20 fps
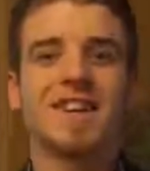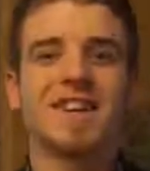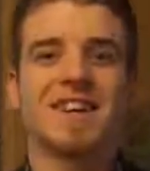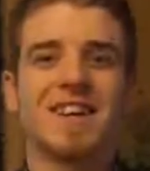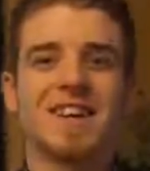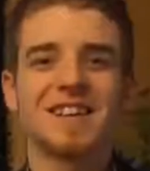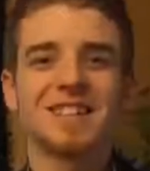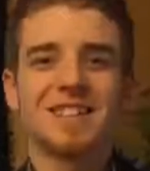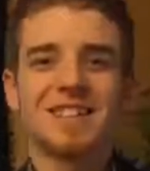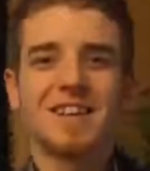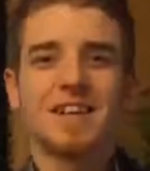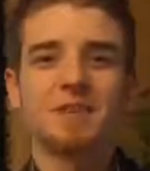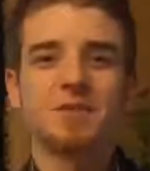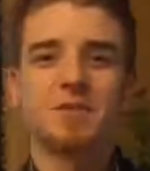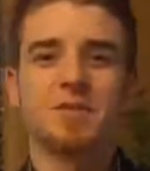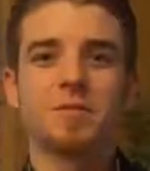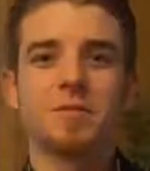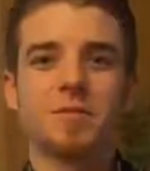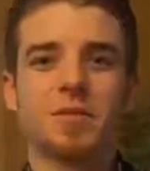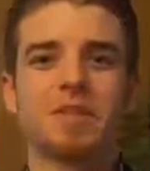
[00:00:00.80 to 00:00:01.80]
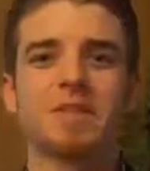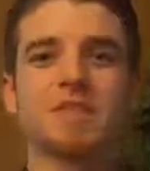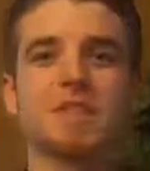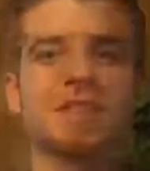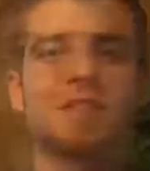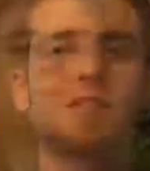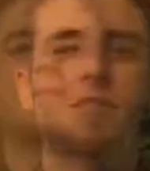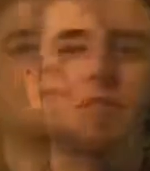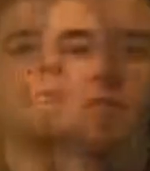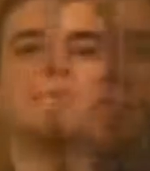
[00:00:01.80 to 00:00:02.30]
Hey guys, Adrian
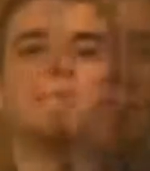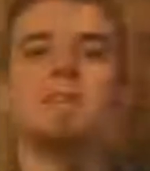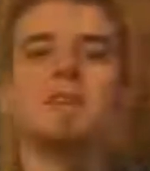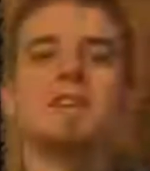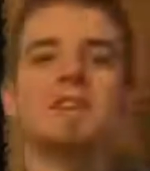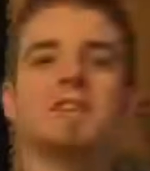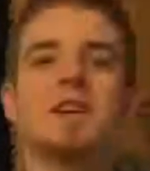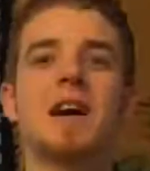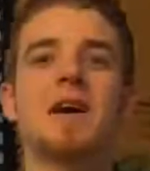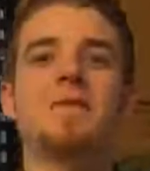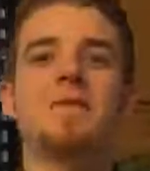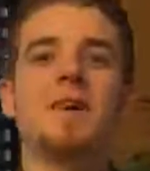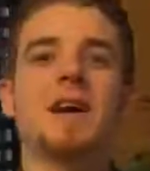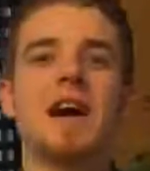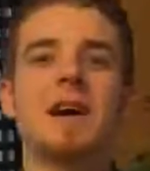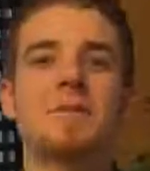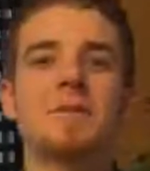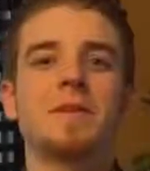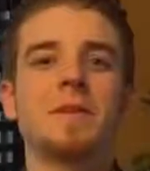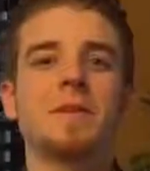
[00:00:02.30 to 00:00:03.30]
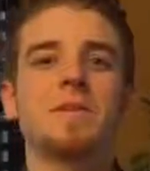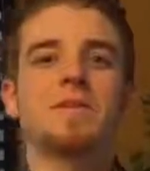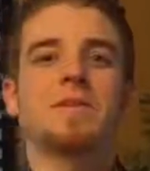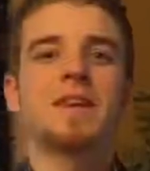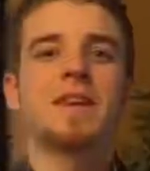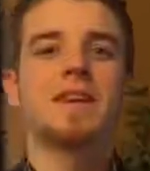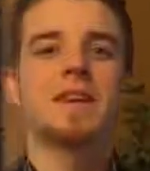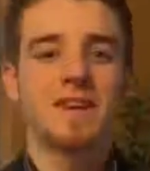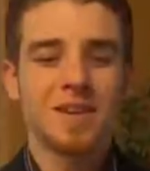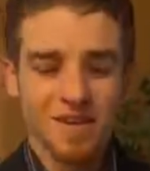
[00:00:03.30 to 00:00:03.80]
Boycell. Hope you guys are having a happy hump
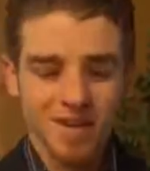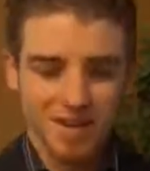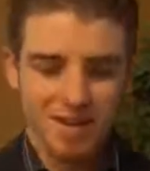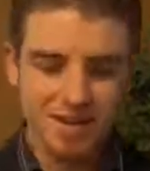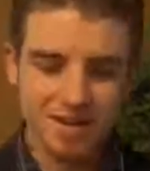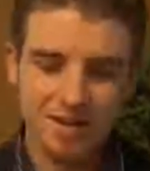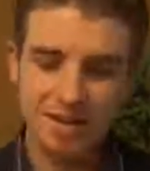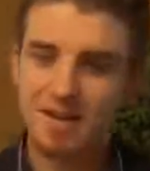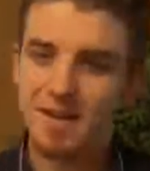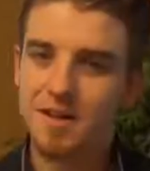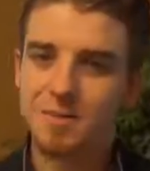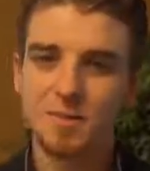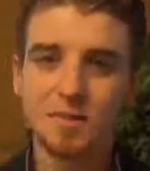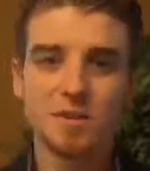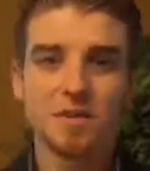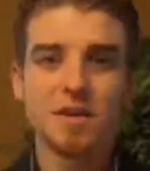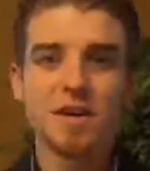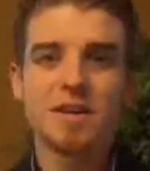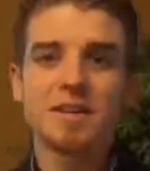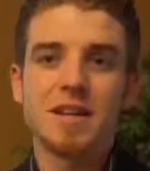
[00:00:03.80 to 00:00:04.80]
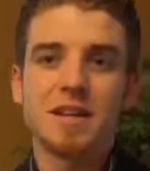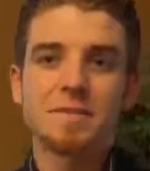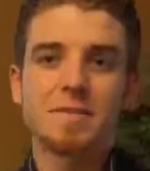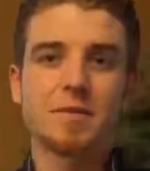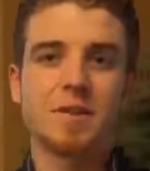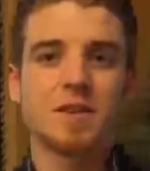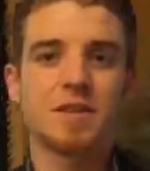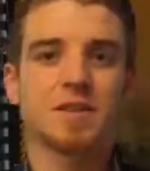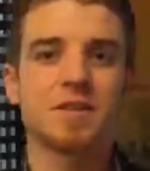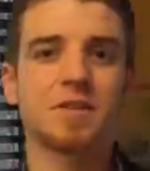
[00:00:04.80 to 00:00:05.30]
day. It's been a great day
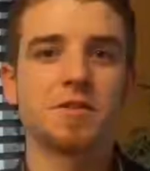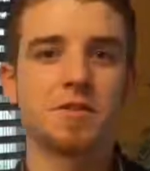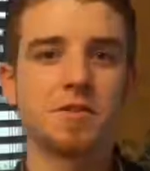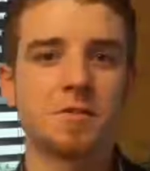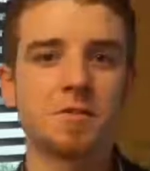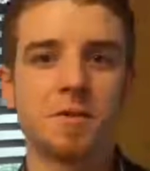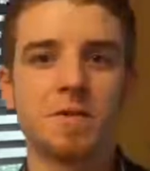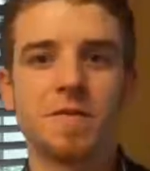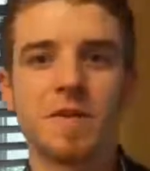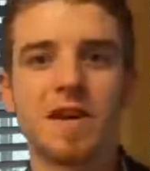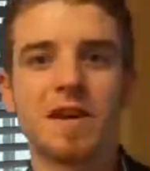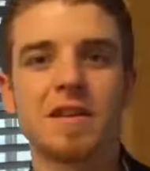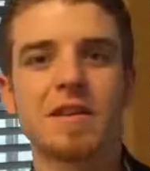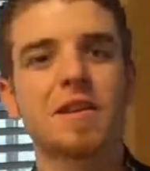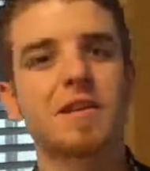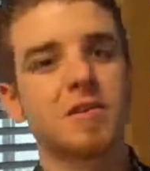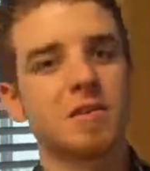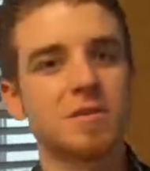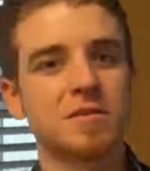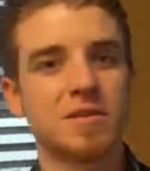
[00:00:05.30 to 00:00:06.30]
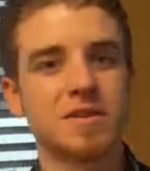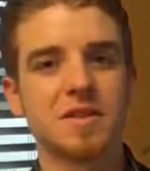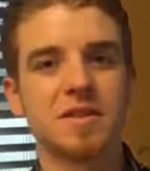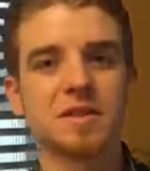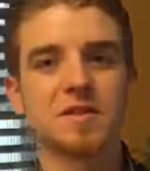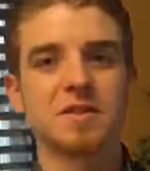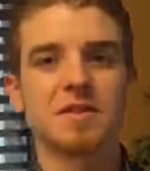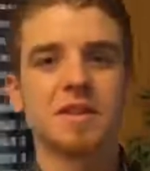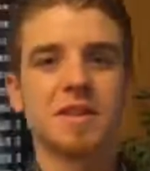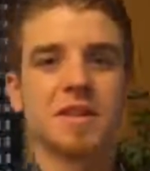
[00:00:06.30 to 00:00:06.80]
for us too. We finally closed the
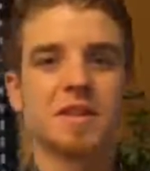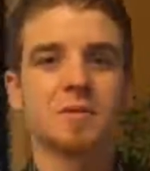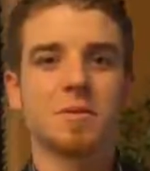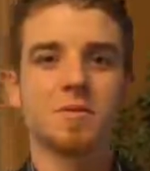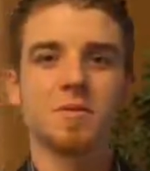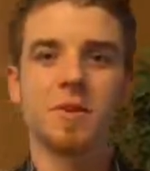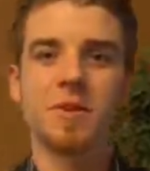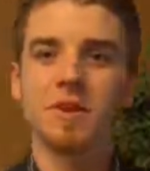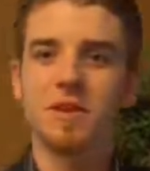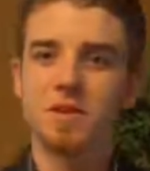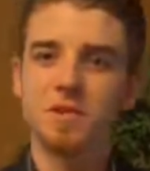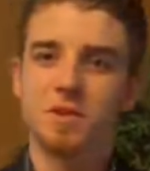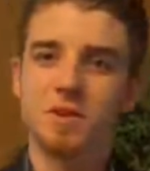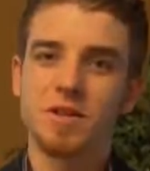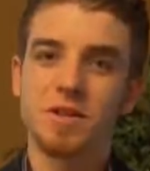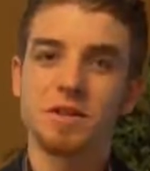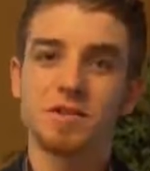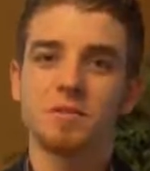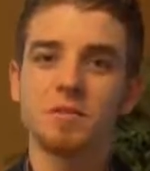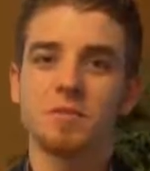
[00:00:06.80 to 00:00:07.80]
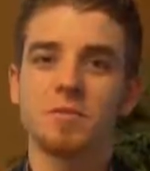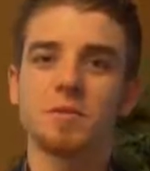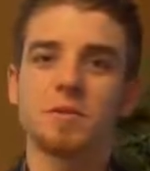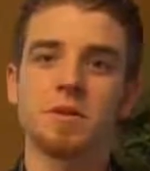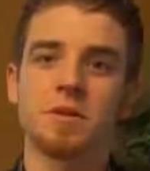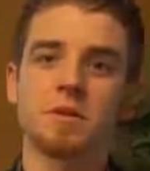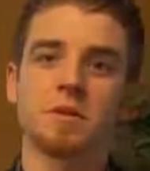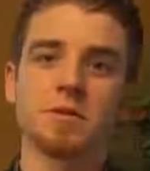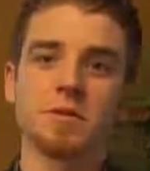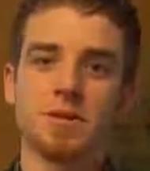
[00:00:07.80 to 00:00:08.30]
deal today with Ronnie Deutsch, so we're
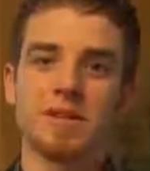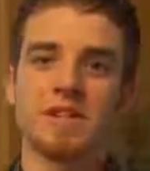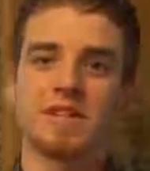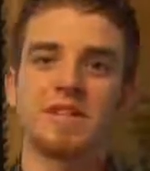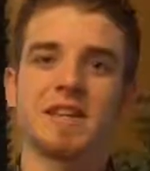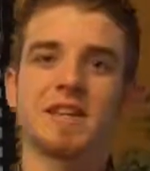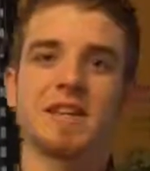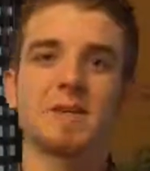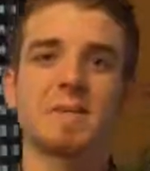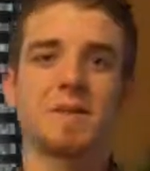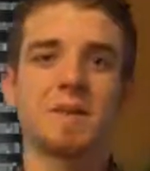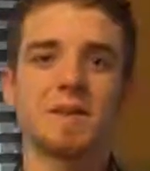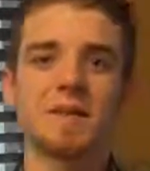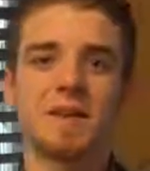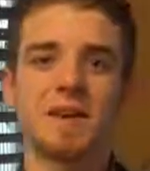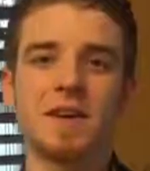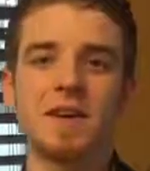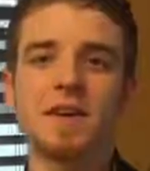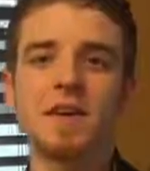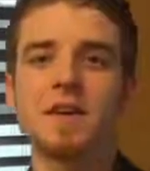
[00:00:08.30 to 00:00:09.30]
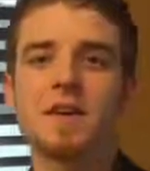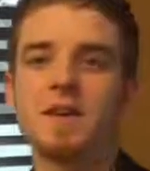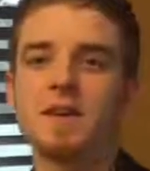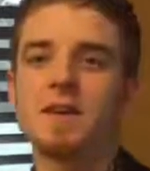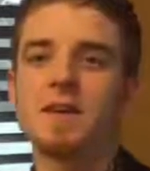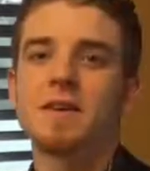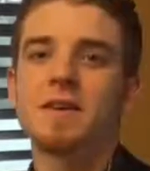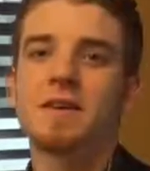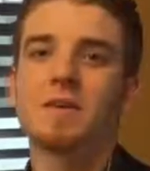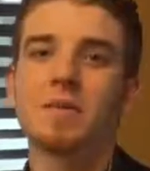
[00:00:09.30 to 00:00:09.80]
really excited about that.
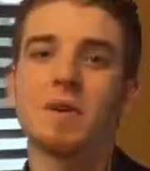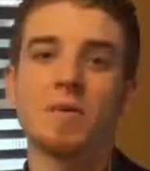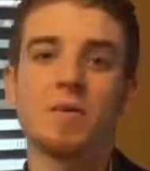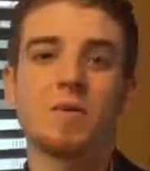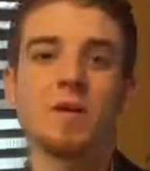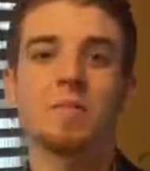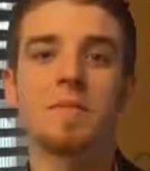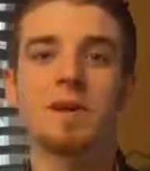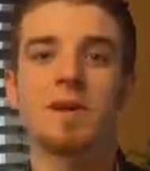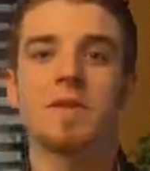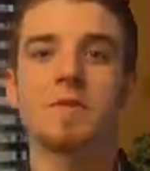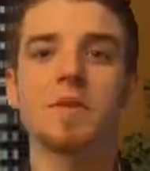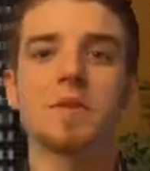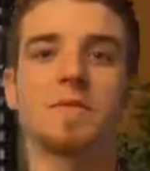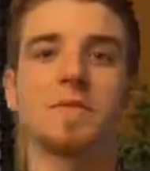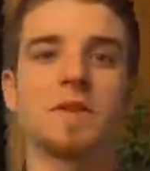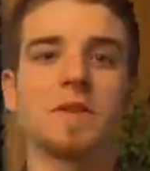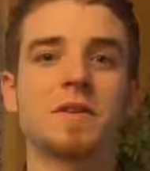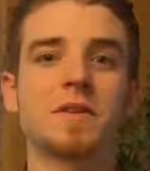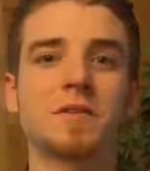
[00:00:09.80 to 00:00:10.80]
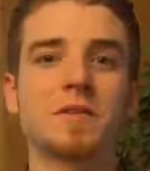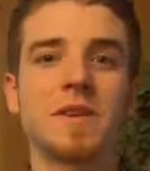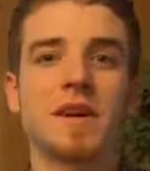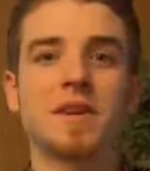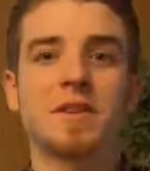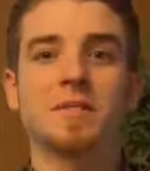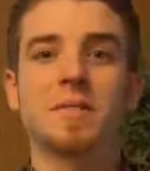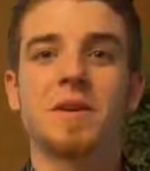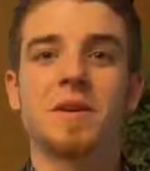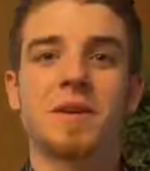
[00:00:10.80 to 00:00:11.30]
But I want to make a quick video and
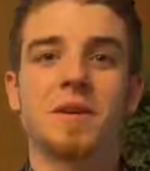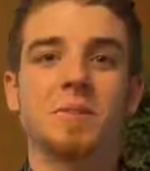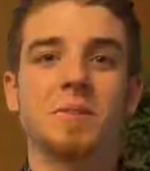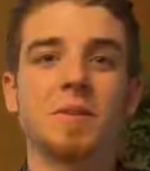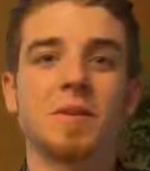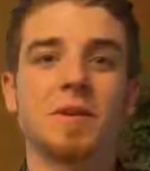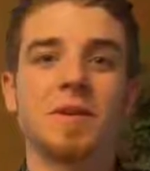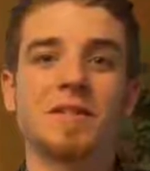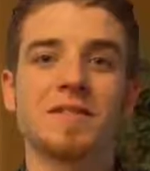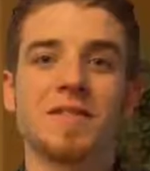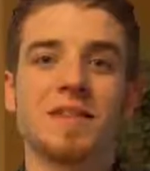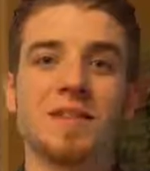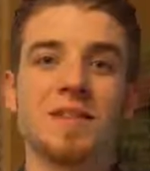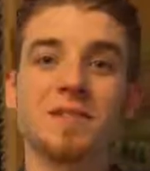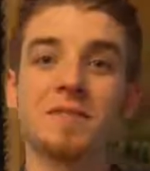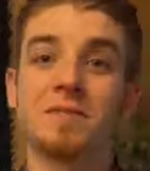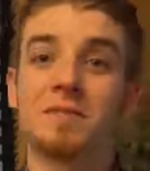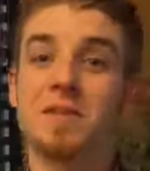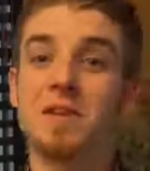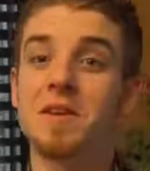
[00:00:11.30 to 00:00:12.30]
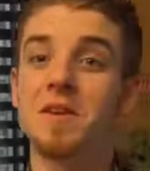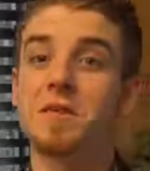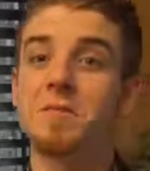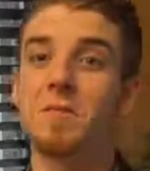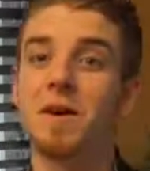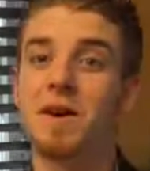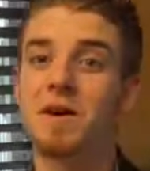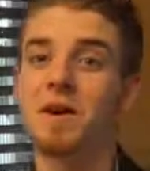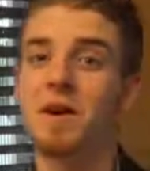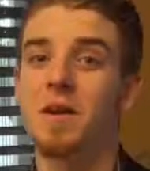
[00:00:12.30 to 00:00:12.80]
talk to you about a couple things I think
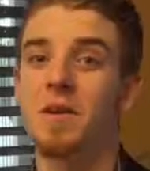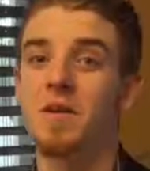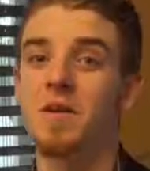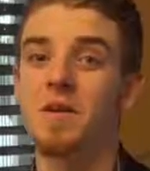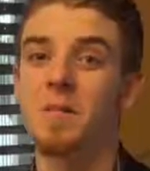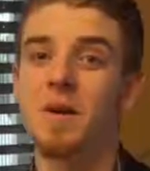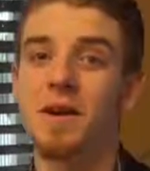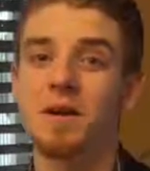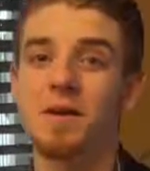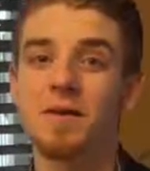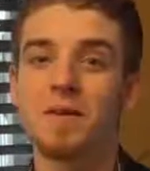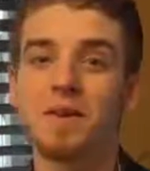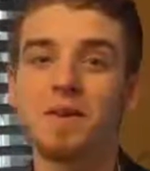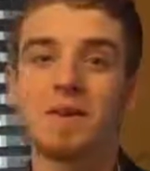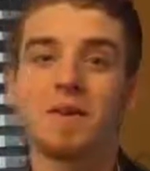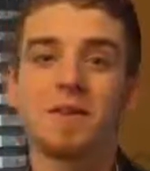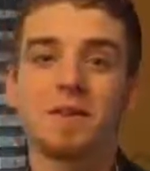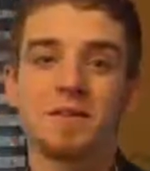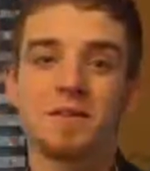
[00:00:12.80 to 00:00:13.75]
you might not know about.